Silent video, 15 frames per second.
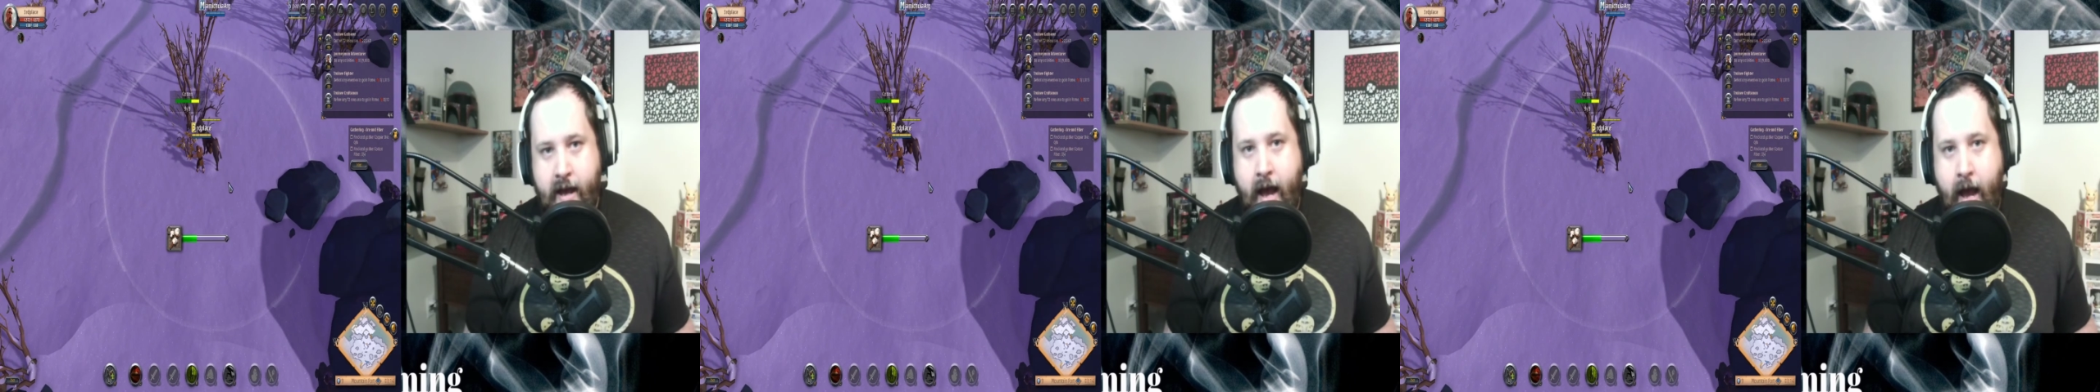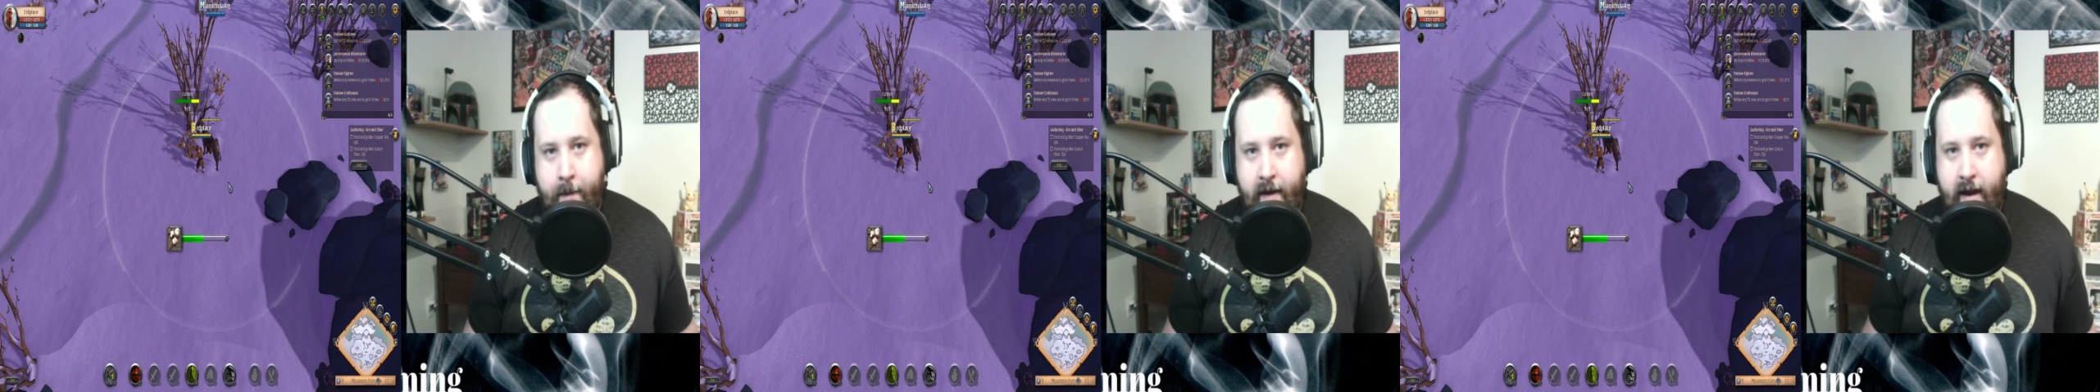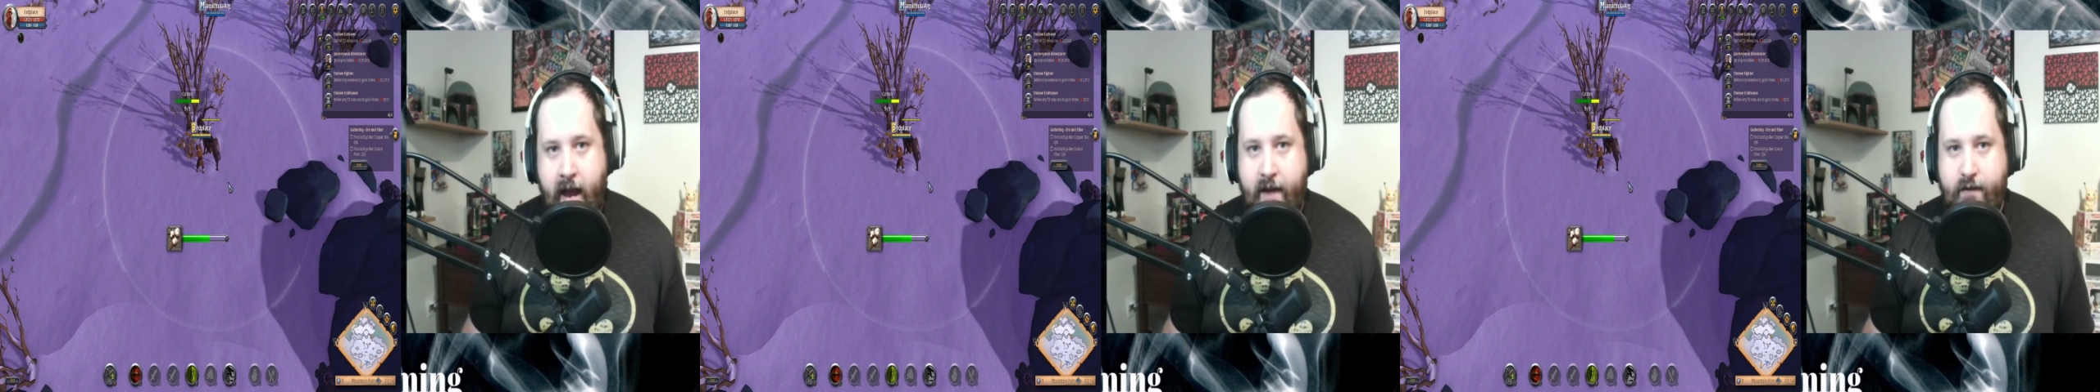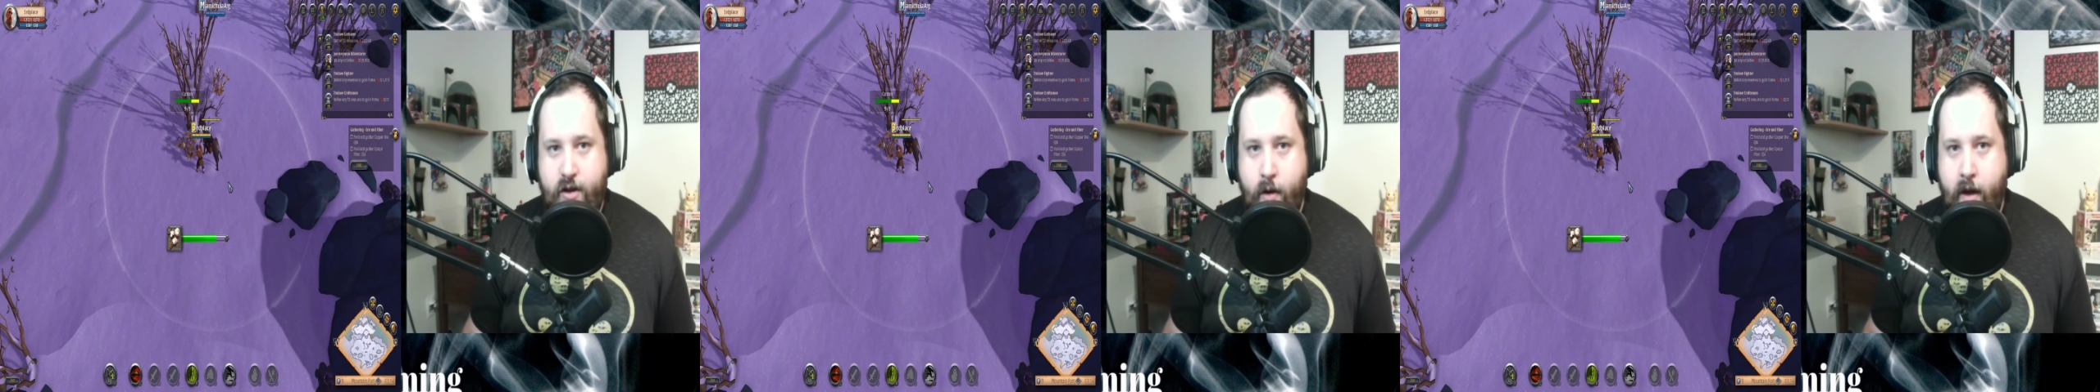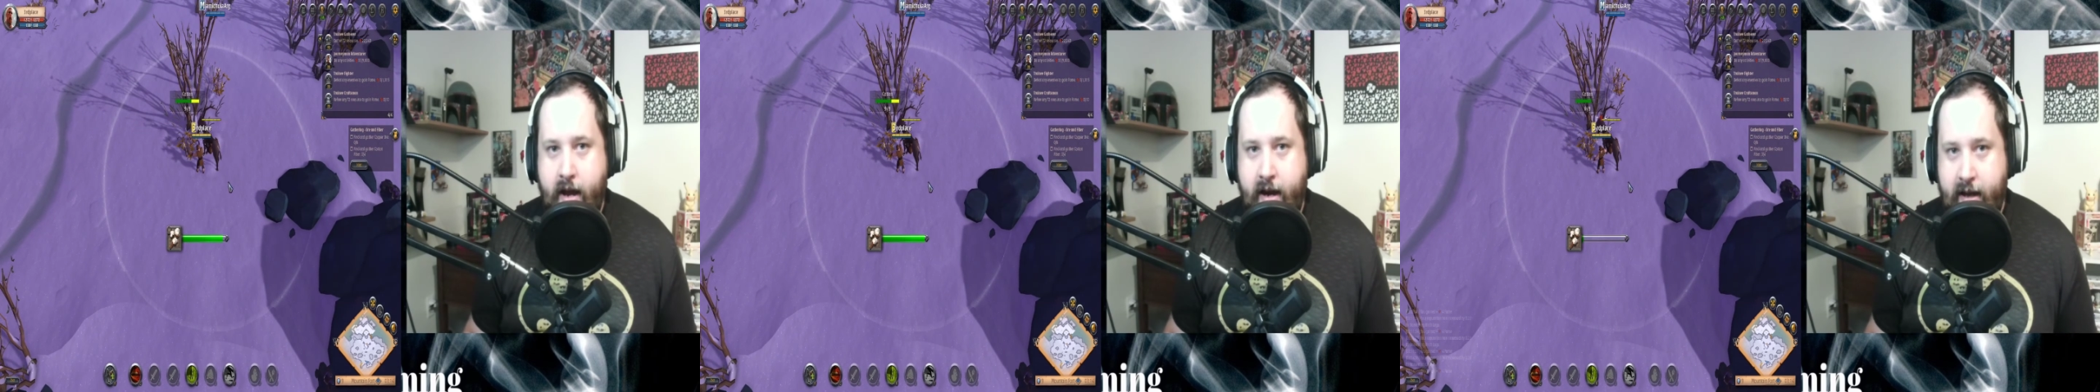I'm going to have to go
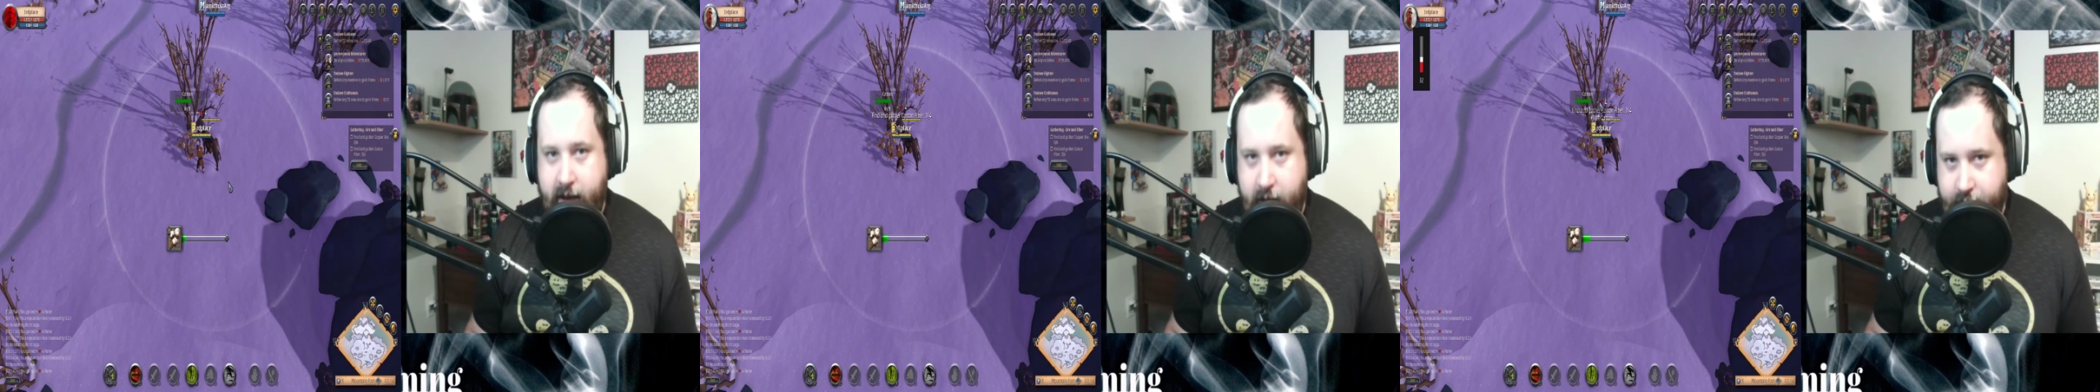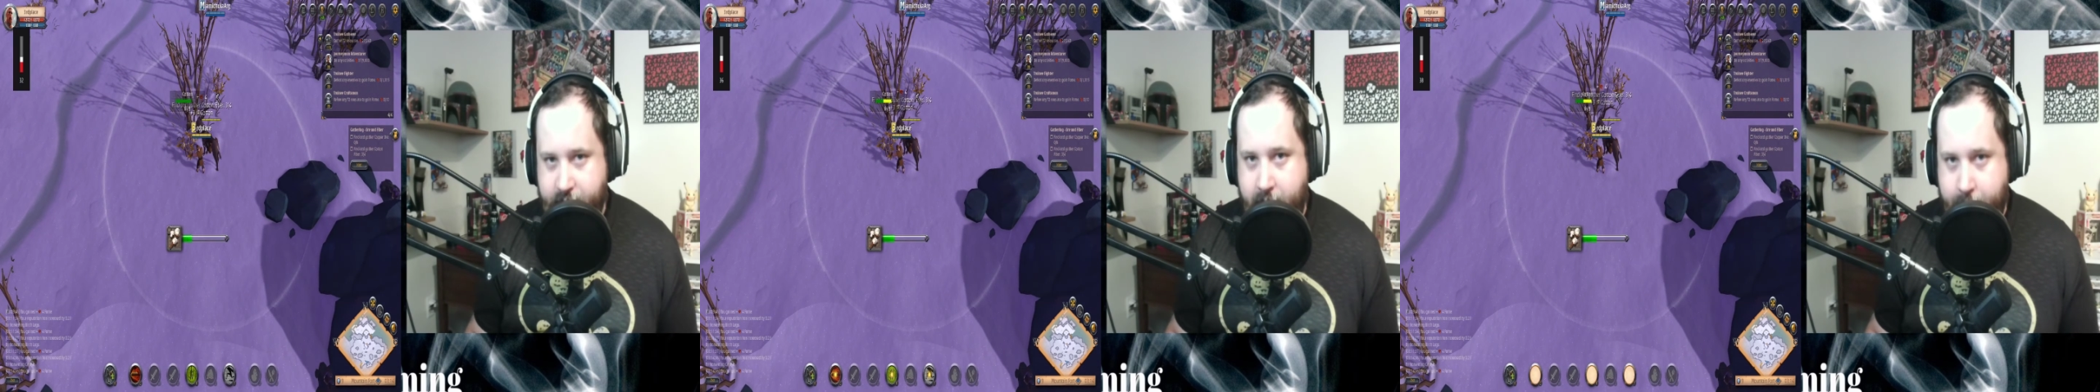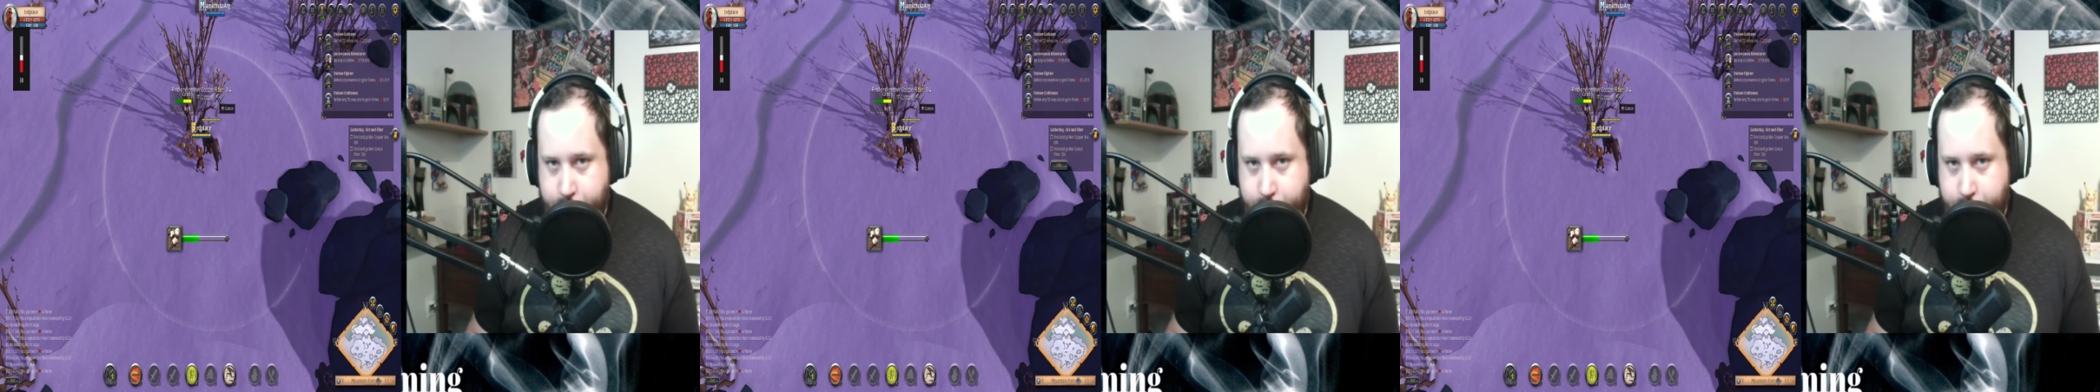ahead and give that